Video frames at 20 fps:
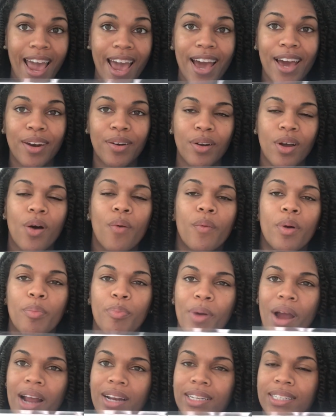And we're
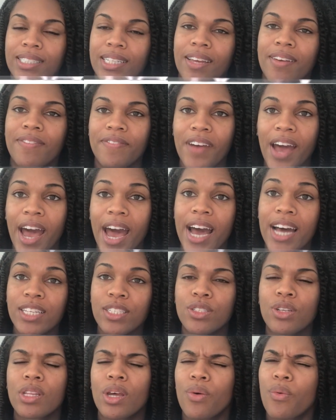practicing
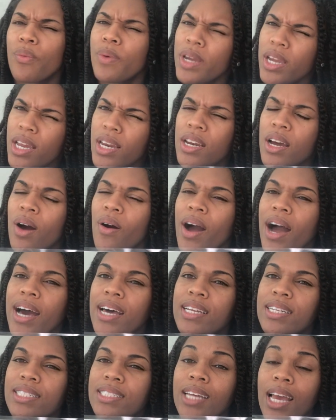fast so that we know how
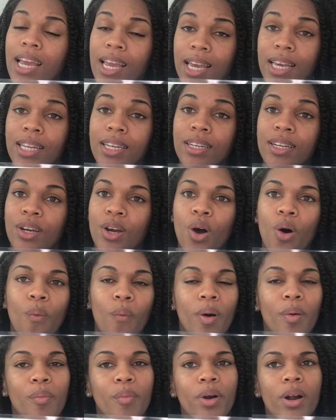to say it
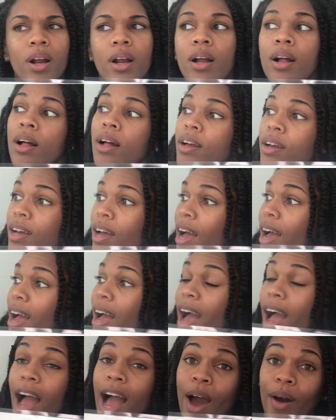when we're
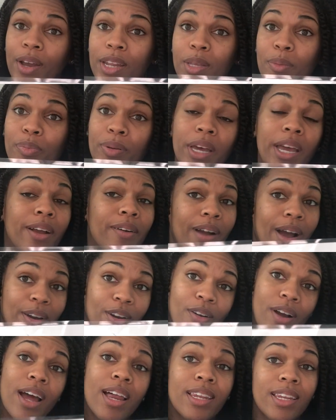out at the
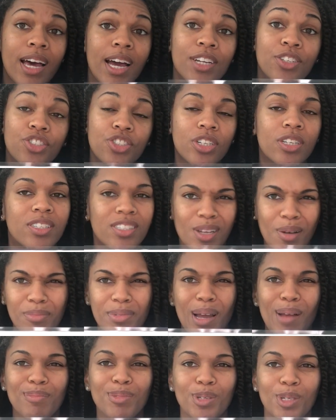playground or at lunch.
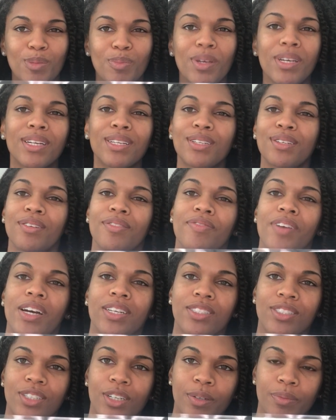Sometimes we speak a little
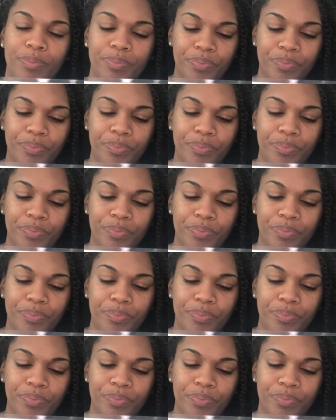faster.